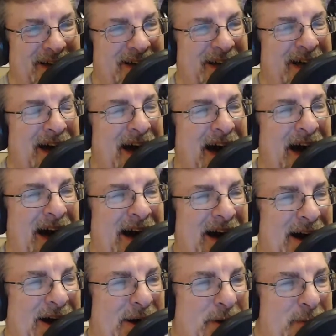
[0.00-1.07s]

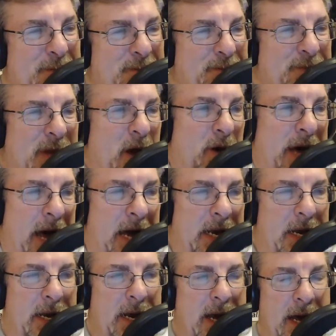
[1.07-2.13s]
Okay.
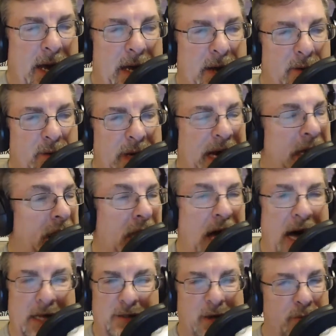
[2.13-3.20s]
We got a
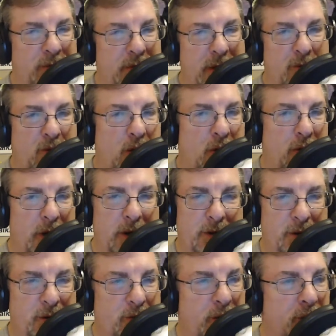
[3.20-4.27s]
lot, so I'm rolling. So
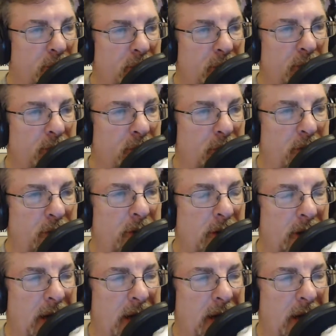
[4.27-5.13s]
we're learning a lot